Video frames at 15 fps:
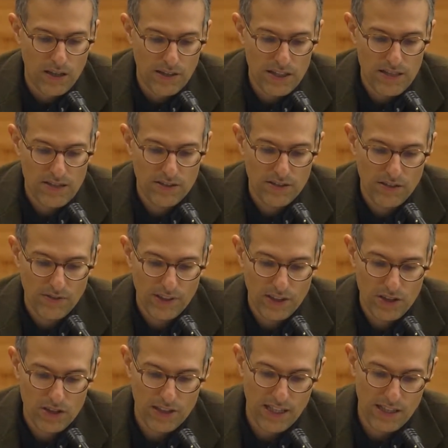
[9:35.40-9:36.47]
This
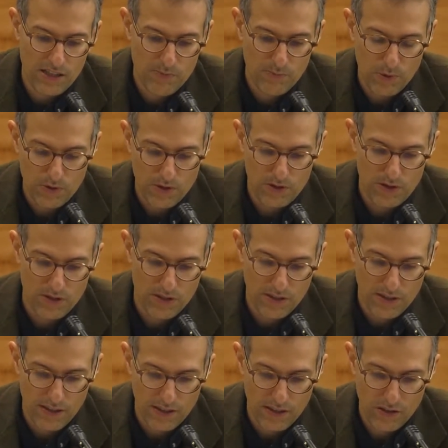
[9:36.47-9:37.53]
intervention ex post
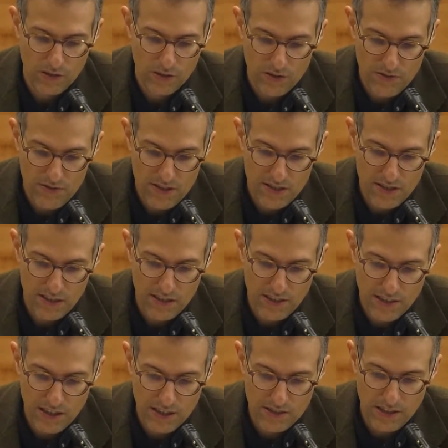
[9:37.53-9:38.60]
curves the
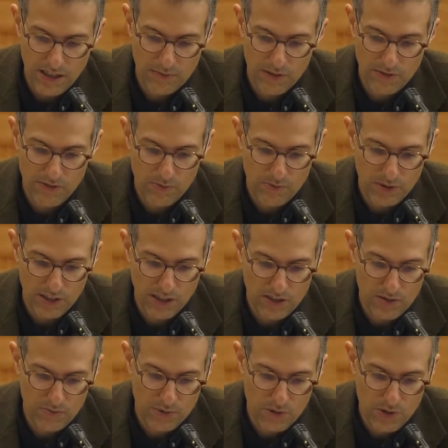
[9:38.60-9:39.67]
linear time of the
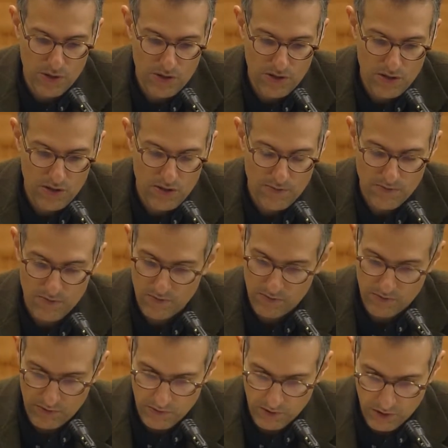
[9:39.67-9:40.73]
production process,
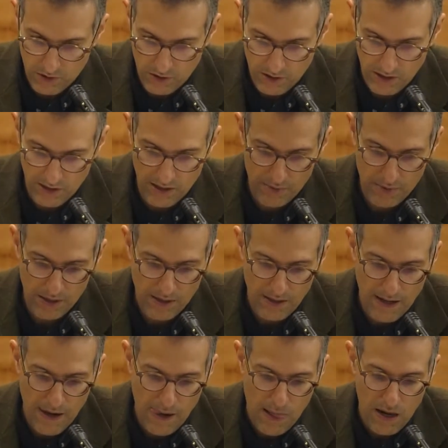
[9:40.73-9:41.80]
concrete labor,
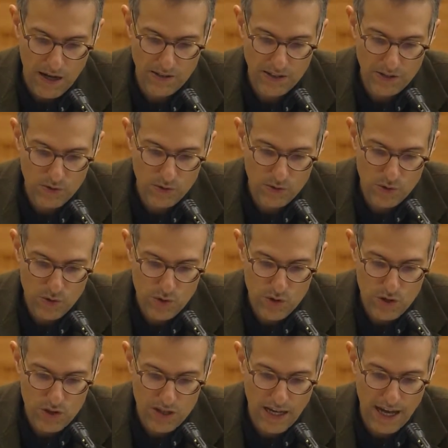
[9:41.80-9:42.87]
and
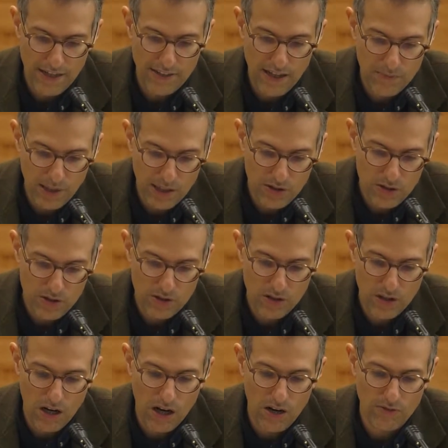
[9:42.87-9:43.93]
introduces a
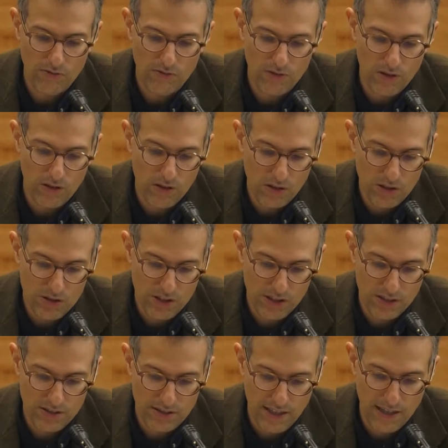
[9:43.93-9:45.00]
dimension of
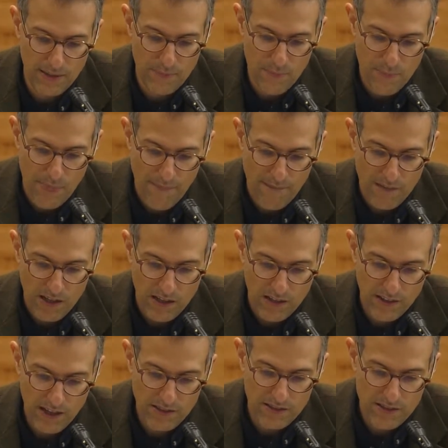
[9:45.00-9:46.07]
logical time,
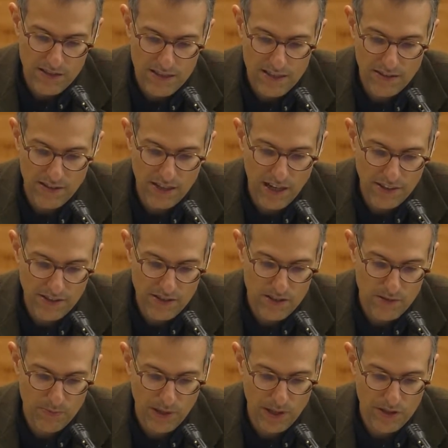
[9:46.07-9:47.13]
that is, the
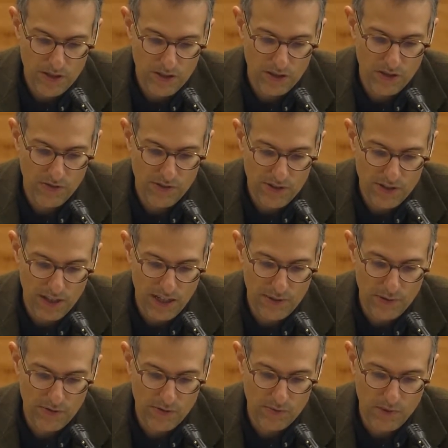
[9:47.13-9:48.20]
anticipation of the
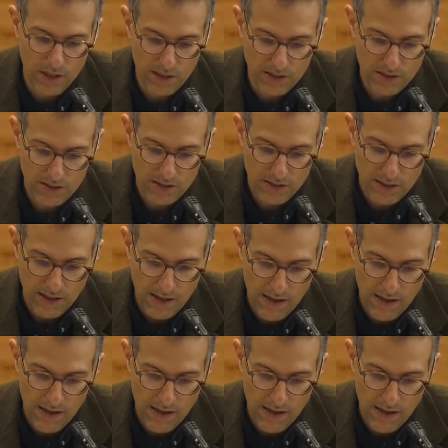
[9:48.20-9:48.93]
time of the market